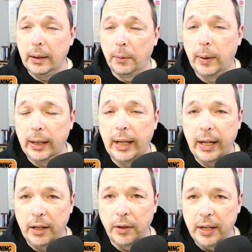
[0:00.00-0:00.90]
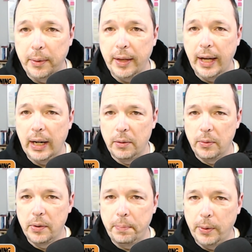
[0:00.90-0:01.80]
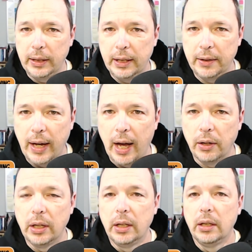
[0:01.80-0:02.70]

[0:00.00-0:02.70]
while I agree with that, I want to point this out.